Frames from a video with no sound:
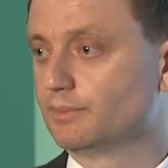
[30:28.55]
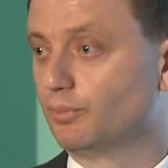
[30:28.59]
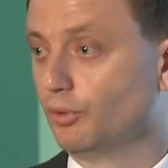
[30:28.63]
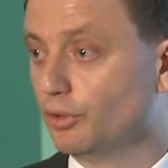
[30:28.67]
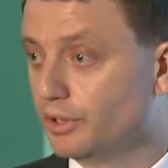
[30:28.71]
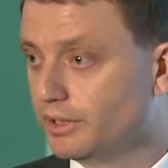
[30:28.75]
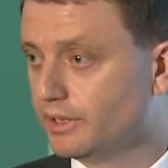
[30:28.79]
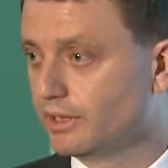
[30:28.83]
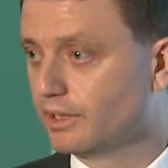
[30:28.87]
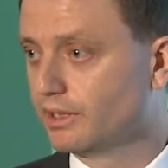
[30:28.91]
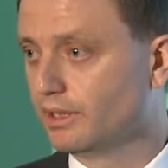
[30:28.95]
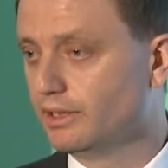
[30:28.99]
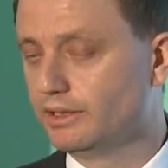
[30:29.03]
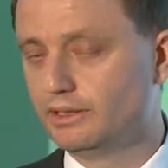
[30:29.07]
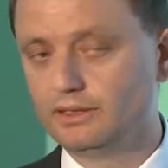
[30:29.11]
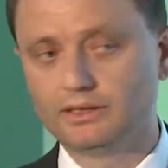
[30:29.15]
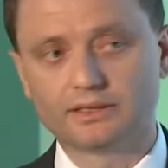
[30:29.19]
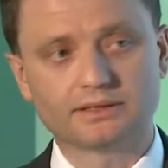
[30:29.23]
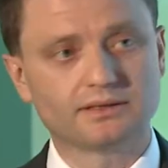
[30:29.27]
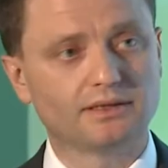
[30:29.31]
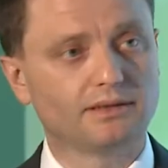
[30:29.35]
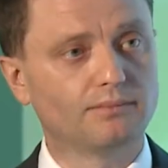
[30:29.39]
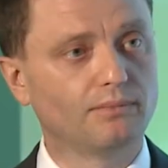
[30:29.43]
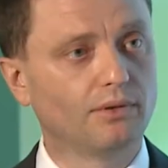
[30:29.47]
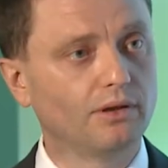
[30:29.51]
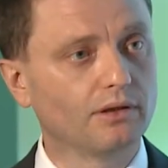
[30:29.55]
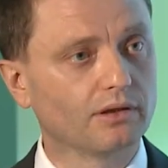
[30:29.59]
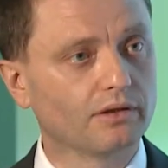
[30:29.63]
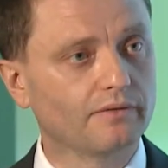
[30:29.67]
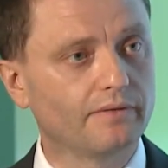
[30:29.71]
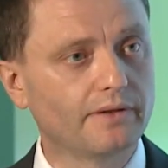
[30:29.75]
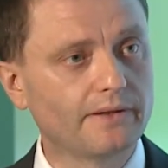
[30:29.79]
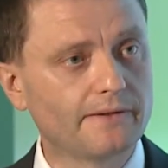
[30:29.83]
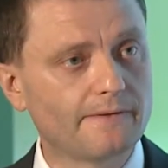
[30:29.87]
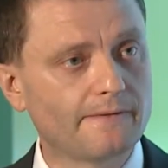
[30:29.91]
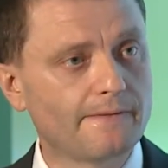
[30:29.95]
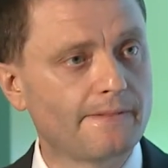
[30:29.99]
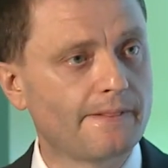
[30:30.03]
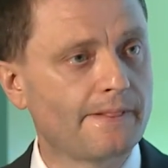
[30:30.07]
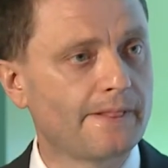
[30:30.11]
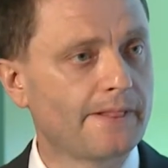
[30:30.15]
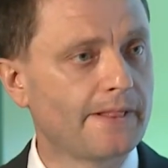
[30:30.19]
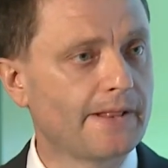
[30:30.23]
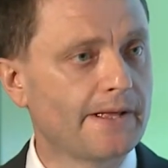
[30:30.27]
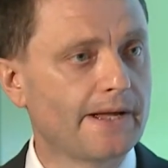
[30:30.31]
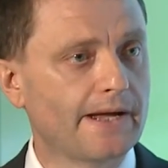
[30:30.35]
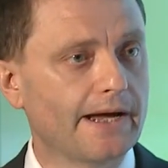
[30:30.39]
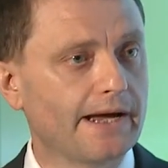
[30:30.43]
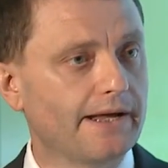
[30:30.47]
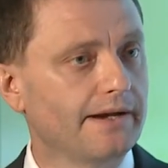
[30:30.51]
political leaders in Moldova
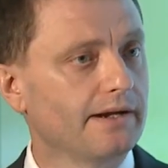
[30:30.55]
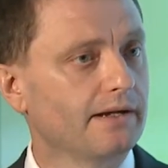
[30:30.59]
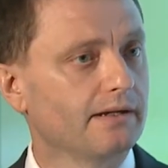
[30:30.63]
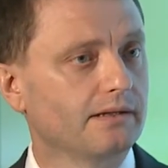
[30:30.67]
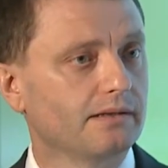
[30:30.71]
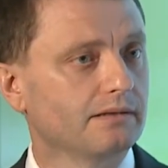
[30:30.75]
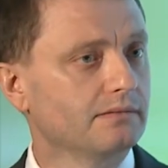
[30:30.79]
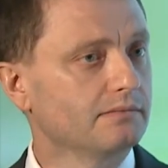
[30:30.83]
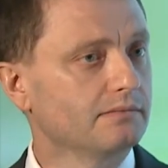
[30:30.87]
and